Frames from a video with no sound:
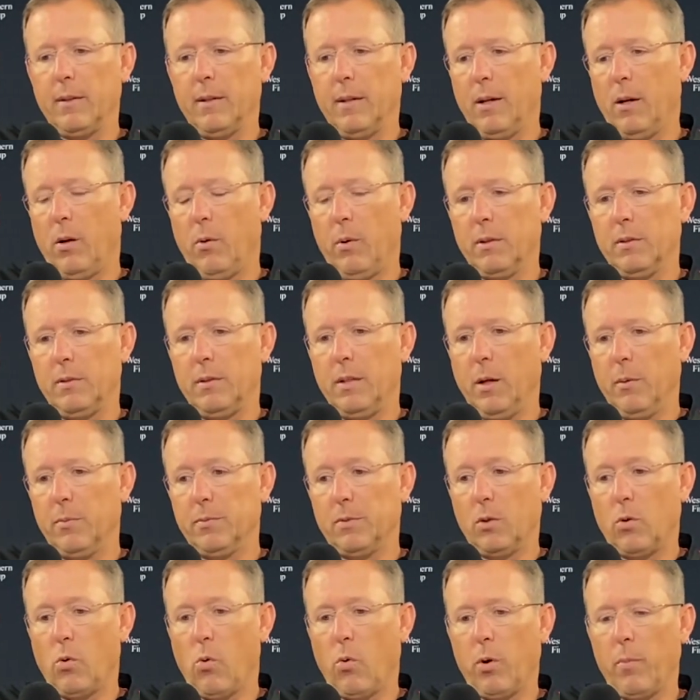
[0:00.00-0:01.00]
that always
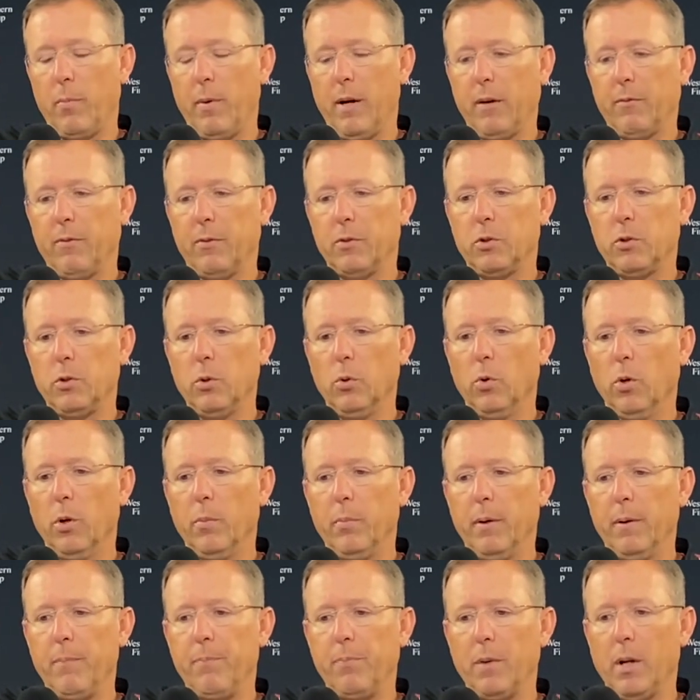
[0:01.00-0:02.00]
helps the quarterback for sure.
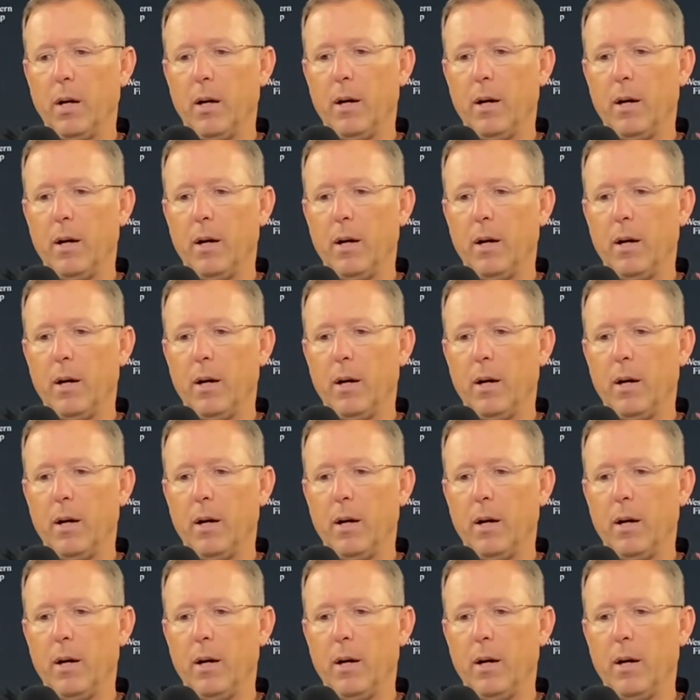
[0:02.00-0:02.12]
But